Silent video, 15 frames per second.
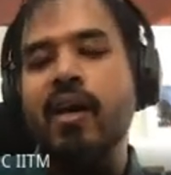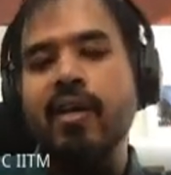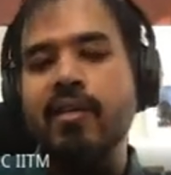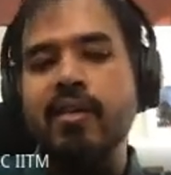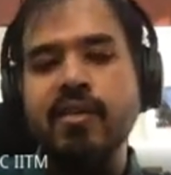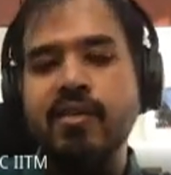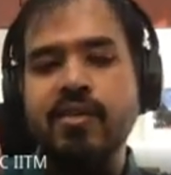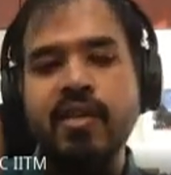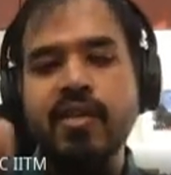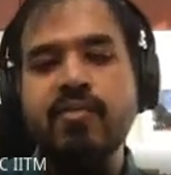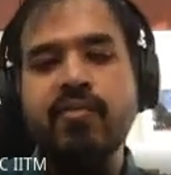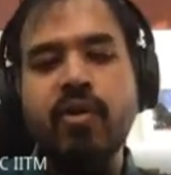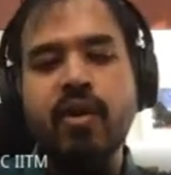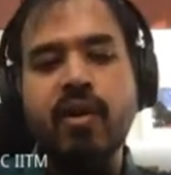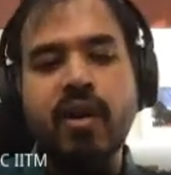This is just
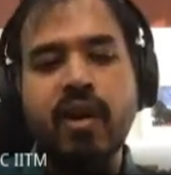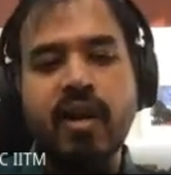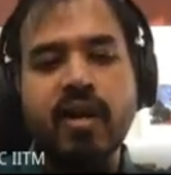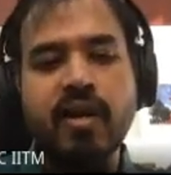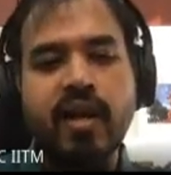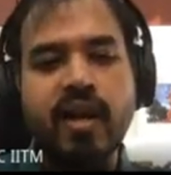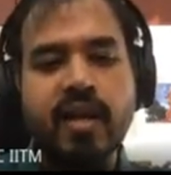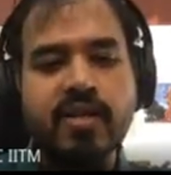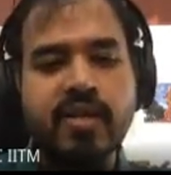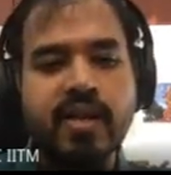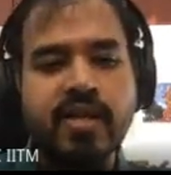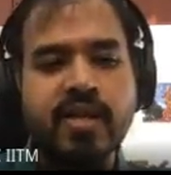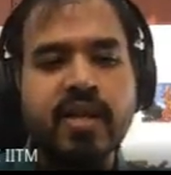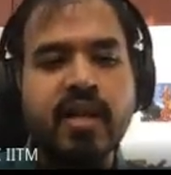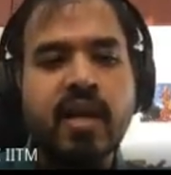for
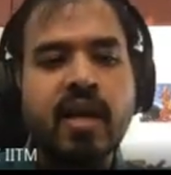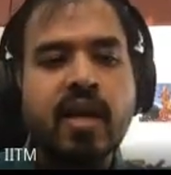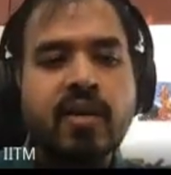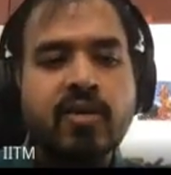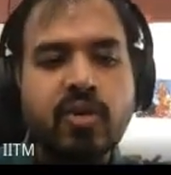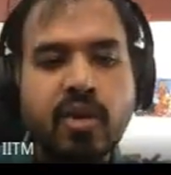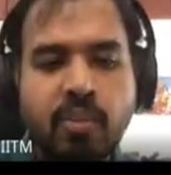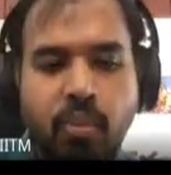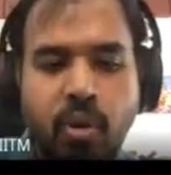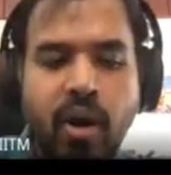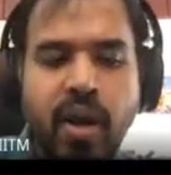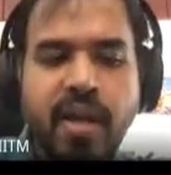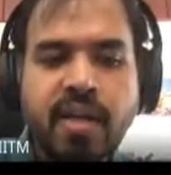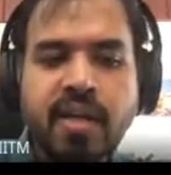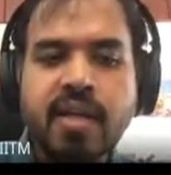illustration. So the
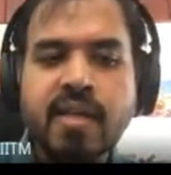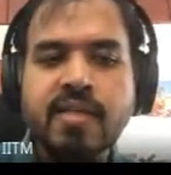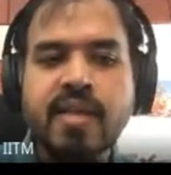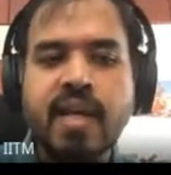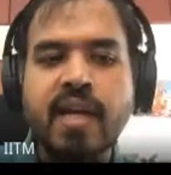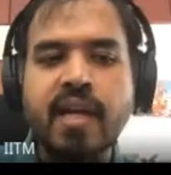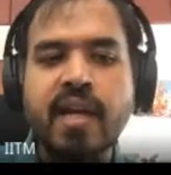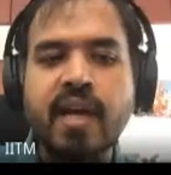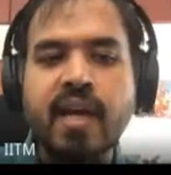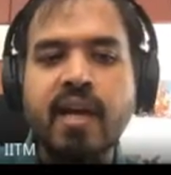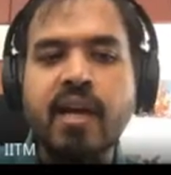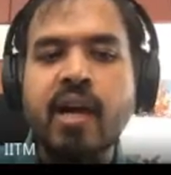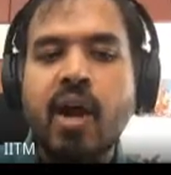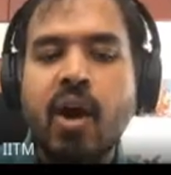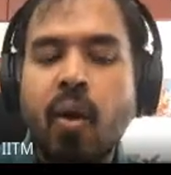point here is
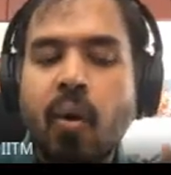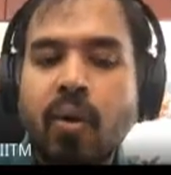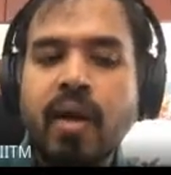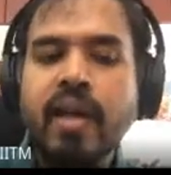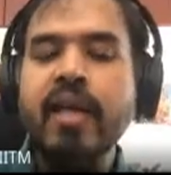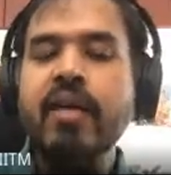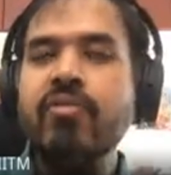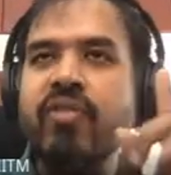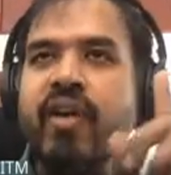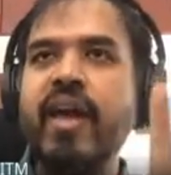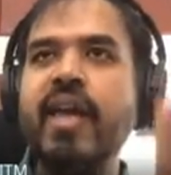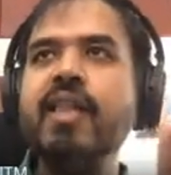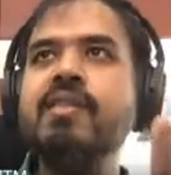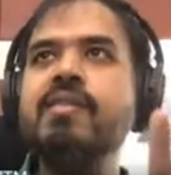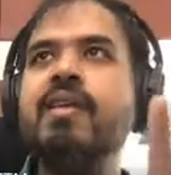that only
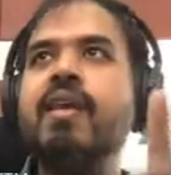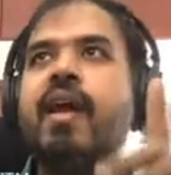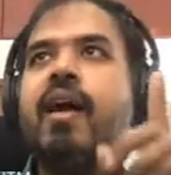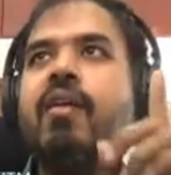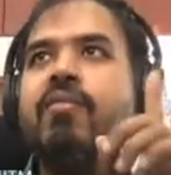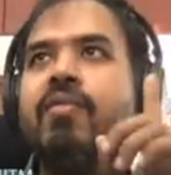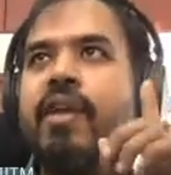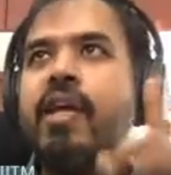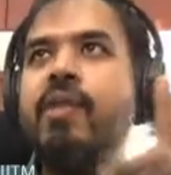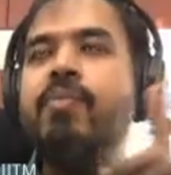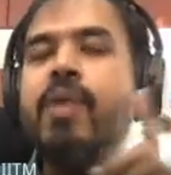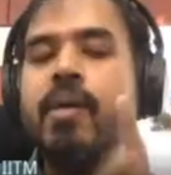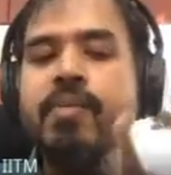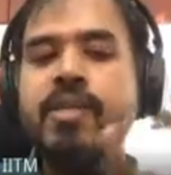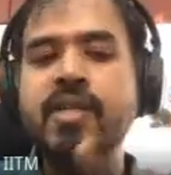files that have read
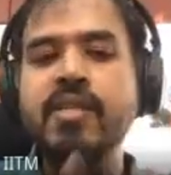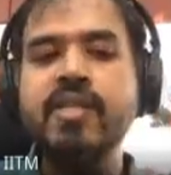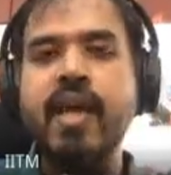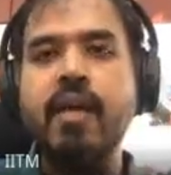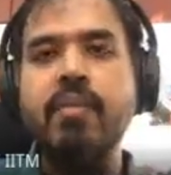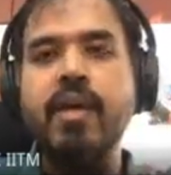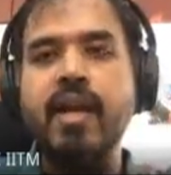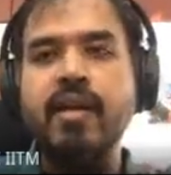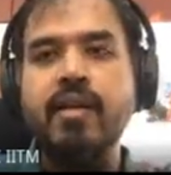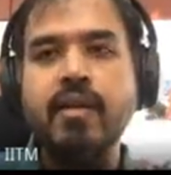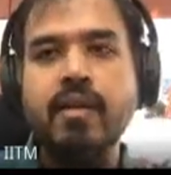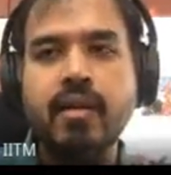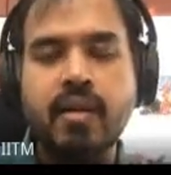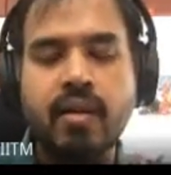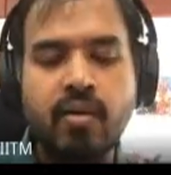permissions can be read.
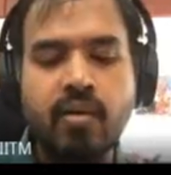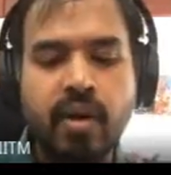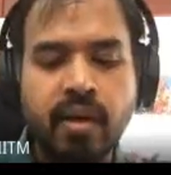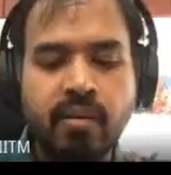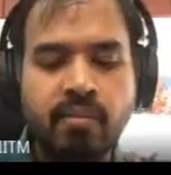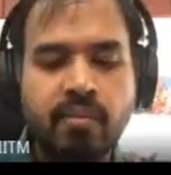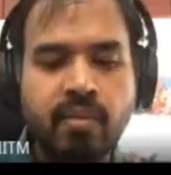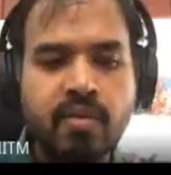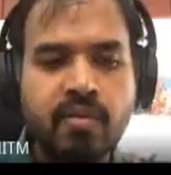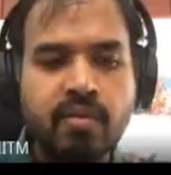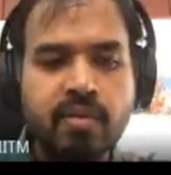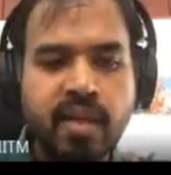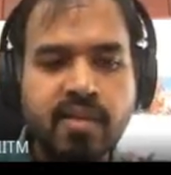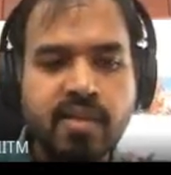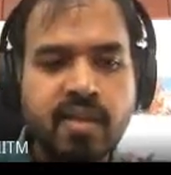Okay, so
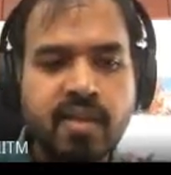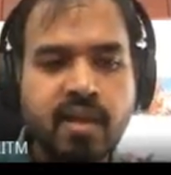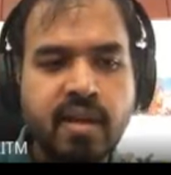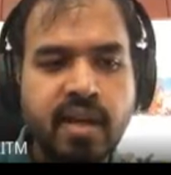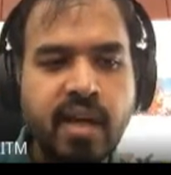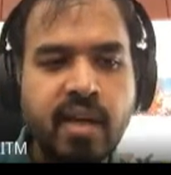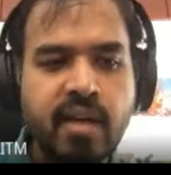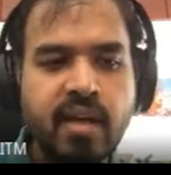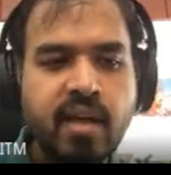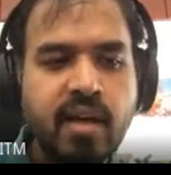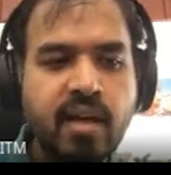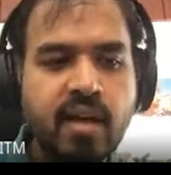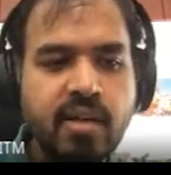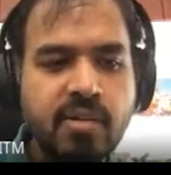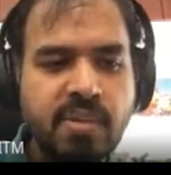that's the read
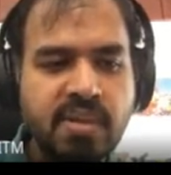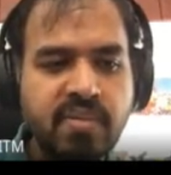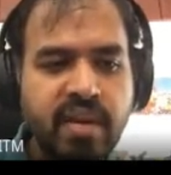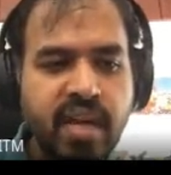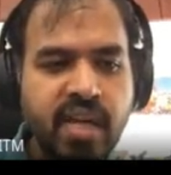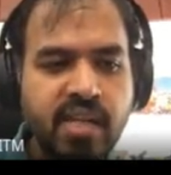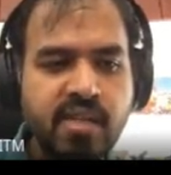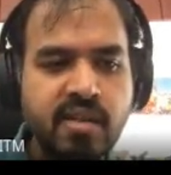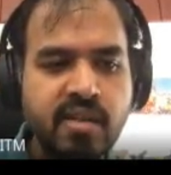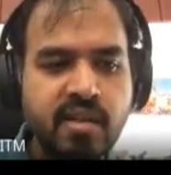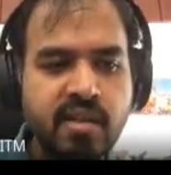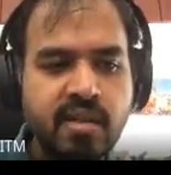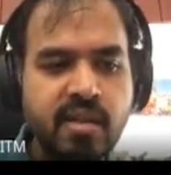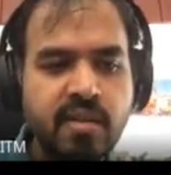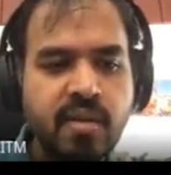specification
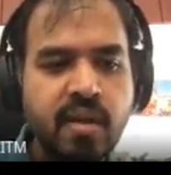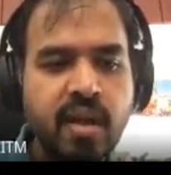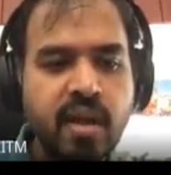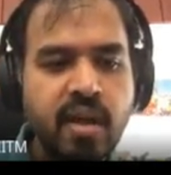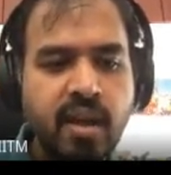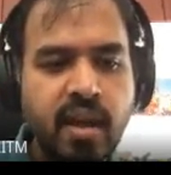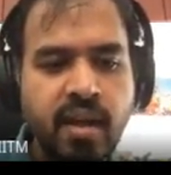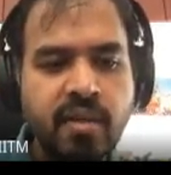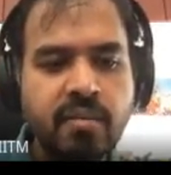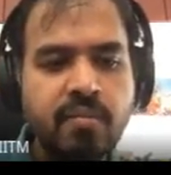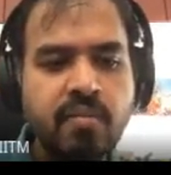here, right?